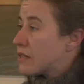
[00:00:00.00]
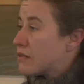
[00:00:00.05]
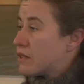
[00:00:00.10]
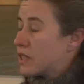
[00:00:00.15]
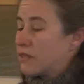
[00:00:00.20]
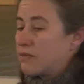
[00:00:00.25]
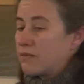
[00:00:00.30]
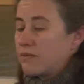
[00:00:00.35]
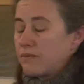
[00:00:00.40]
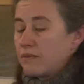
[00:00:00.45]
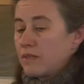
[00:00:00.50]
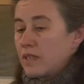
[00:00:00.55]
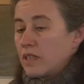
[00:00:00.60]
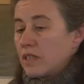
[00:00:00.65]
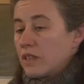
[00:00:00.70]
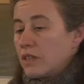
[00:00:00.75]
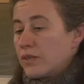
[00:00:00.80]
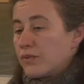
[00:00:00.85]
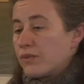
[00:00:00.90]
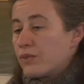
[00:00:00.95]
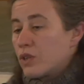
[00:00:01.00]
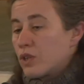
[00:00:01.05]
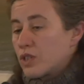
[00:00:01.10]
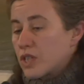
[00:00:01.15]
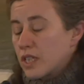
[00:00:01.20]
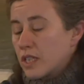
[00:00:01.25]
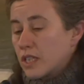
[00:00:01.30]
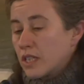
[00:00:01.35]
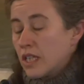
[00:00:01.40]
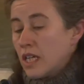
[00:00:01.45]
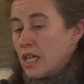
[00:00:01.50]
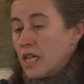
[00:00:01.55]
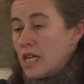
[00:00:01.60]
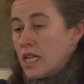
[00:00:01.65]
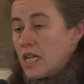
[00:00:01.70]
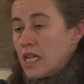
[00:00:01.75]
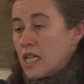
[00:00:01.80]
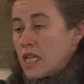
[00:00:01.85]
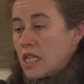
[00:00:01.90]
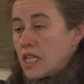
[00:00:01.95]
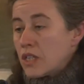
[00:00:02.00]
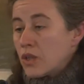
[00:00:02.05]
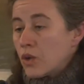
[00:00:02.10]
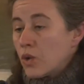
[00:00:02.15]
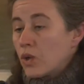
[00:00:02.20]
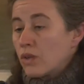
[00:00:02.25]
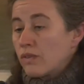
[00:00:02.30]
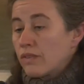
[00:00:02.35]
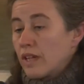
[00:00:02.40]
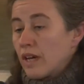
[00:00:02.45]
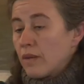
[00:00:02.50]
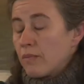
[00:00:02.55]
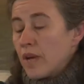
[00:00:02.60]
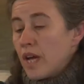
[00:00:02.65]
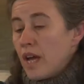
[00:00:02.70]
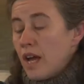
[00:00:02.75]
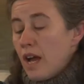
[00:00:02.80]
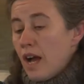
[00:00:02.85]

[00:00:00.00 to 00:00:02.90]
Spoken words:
even if not in all of them.